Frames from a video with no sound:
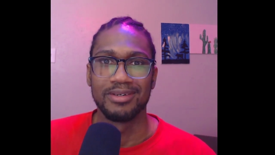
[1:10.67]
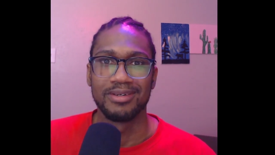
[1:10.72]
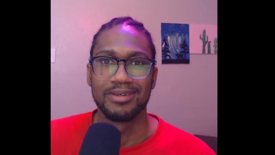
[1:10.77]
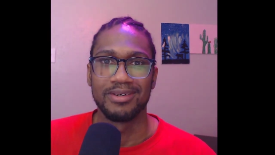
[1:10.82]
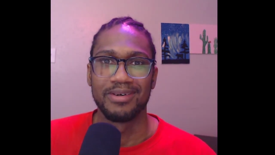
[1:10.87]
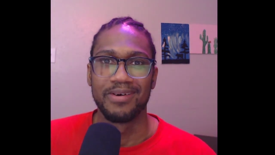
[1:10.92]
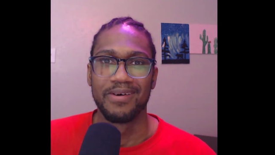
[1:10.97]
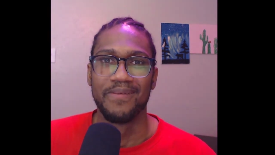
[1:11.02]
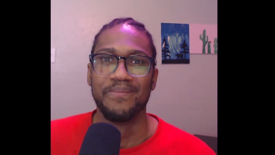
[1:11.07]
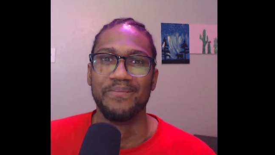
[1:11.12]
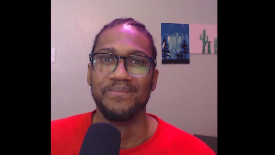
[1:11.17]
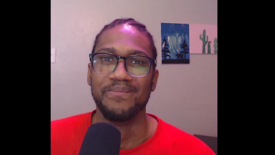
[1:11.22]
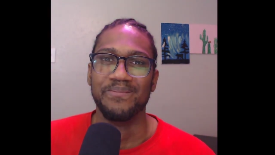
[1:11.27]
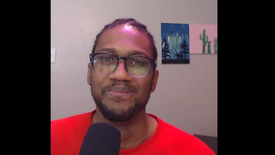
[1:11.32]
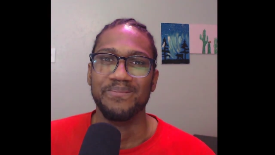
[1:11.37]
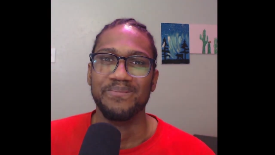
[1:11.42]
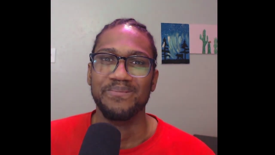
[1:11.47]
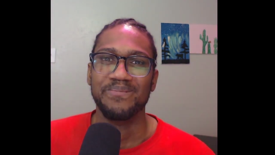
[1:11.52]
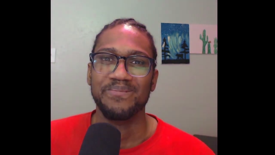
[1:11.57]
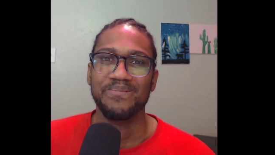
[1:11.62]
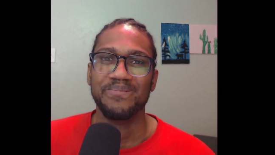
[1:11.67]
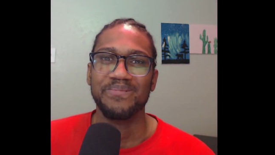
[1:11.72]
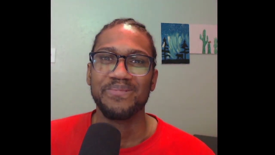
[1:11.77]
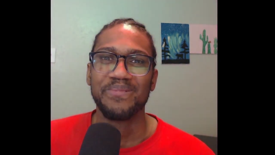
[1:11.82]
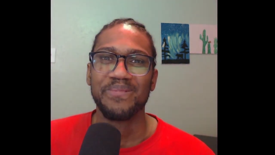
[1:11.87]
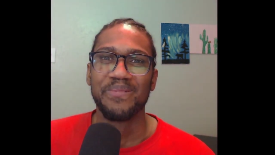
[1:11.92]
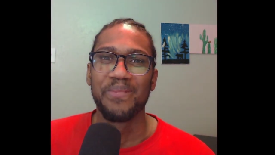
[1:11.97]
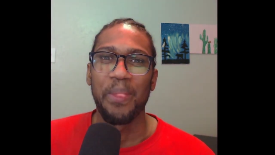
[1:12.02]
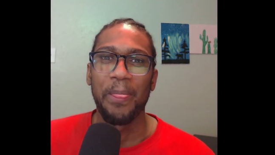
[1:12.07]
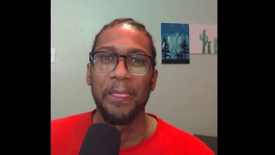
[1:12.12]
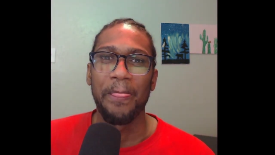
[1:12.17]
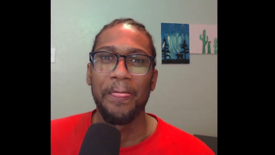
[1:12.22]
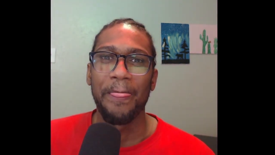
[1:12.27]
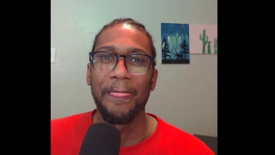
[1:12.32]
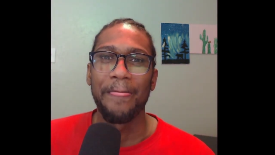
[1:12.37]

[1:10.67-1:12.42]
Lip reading: No one is speaking in this clip.